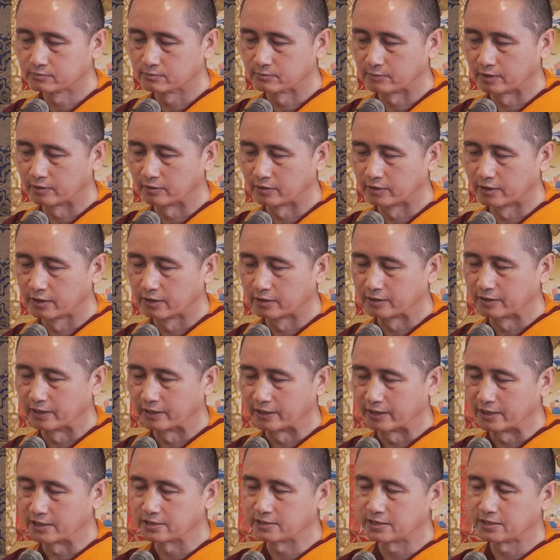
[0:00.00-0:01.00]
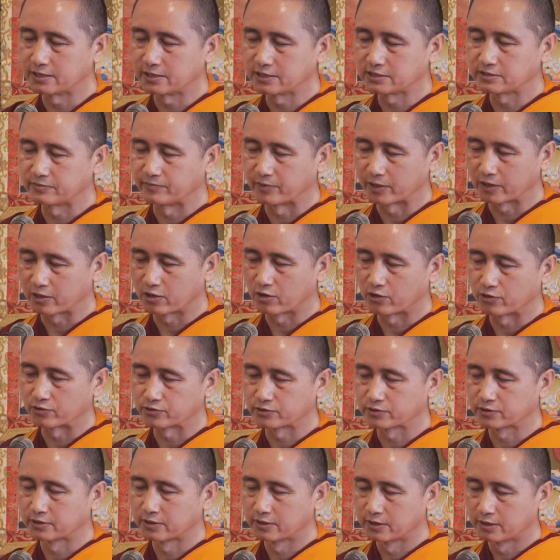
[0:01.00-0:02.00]
know, the reason is
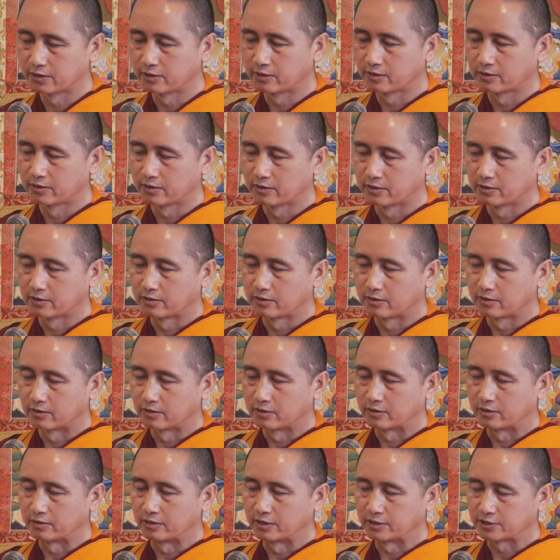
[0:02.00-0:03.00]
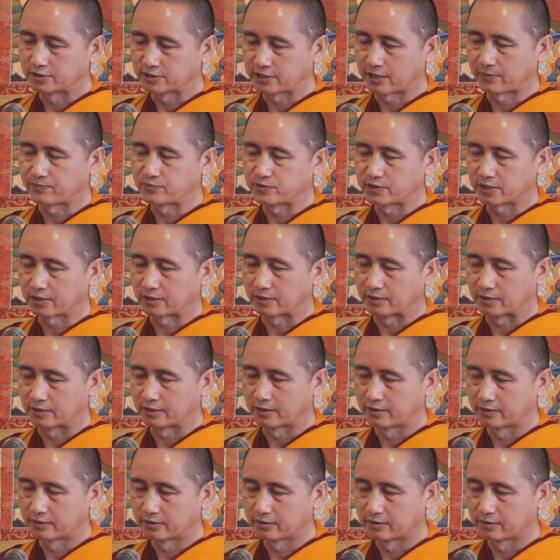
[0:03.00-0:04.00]
because the subject
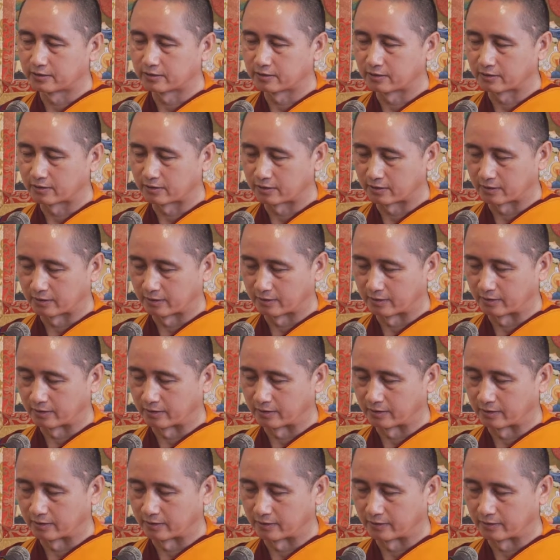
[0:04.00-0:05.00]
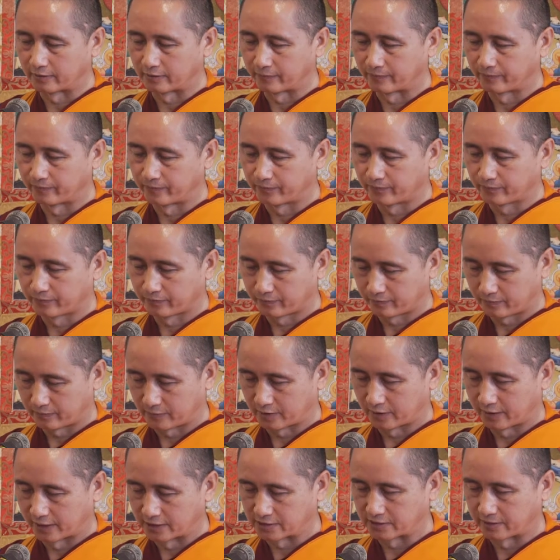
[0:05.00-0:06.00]
uh,
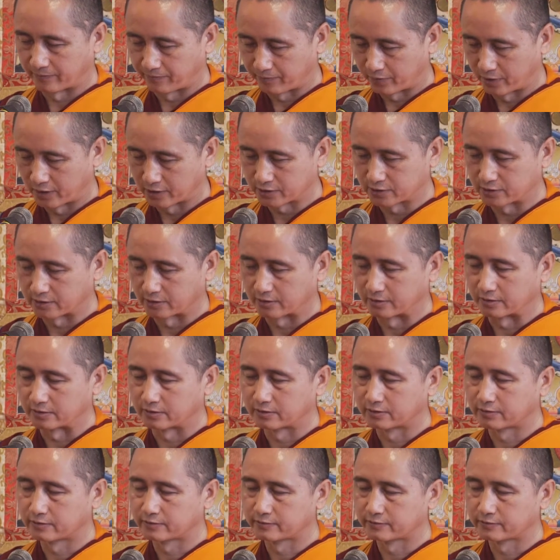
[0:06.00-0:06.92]
as a person